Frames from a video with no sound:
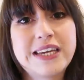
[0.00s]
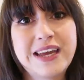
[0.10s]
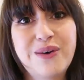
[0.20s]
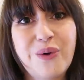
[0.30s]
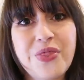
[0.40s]
to
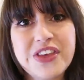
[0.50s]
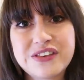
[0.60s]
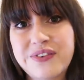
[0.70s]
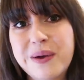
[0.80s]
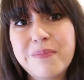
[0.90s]
kill
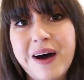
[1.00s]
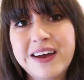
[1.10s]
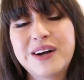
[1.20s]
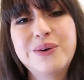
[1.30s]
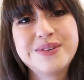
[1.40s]
this
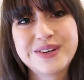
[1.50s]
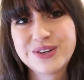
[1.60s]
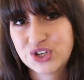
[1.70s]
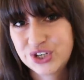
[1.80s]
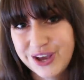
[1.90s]
vampire who is on
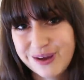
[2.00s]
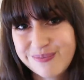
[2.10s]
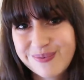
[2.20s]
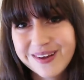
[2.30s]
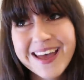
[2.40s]
the
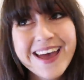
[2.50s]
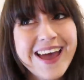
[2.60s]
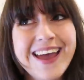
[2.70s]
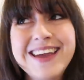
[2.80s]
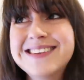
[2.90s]
ship.
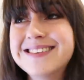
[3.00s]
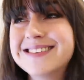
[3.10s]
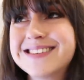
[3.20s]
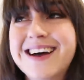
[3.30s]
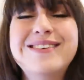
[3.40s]

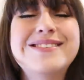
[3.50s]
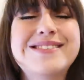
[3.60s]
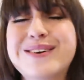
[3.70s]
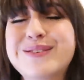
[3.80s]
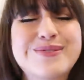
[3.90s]
It
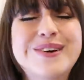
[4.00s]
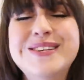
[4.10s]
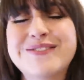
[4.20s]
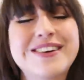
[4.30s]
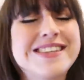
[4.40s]
sounds so
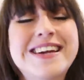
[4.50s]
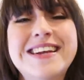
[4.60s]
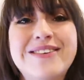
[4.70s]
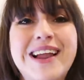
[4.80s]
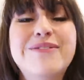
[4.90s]
strange if I say
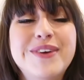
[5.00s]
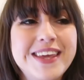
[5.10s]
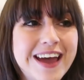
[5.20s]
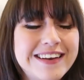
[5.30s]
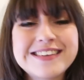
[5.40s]
it out loud,
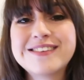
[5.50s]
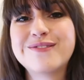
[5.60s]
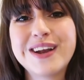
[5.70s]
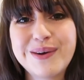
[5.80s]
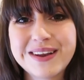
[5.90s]
but yeah, this is
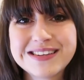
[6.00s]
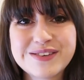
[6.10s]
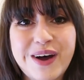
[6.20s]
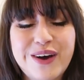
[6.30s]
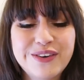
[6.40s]
really what it's
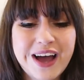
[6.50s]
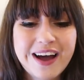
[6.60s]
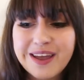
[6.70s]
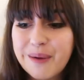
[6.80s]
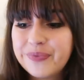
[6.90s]
about.
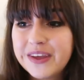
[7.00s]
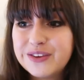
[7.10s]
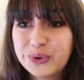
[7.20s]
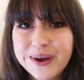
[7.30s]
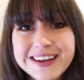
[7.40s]
I am
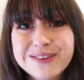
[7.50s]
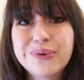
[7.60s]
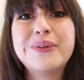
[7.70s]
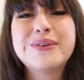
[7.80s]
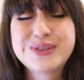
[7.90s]
enjoying
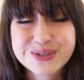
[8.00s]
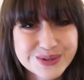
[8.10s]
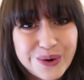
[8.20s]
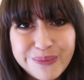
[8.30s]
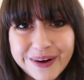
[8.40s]
this one
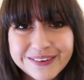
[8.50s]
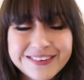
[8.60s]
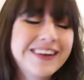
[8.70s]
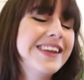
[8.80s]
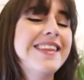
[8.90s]
so
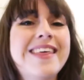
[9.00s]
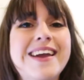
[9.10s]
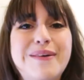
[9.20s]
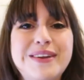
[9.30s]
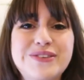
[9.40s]
much. I didn't
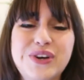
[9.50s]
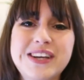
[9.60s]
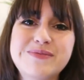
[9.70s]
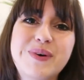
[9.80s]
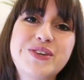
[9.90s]
think I would enjoy
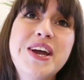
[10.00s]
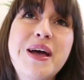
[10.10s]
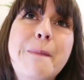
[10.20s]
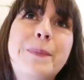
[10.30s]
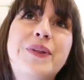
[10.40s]
this much,
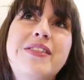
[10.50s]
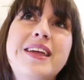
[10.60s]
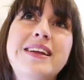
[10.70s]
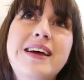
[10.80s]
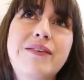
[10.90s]
but the
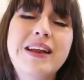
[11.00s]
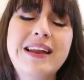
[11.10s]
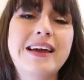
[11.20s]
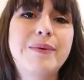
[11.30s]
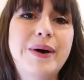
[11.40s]
thing that I really
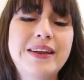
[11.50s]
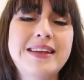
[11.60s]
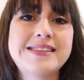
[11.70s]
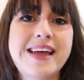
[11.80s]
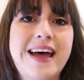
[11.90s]
like about it
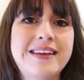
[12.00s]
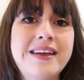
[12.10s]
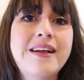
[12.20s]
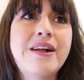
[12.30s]
is that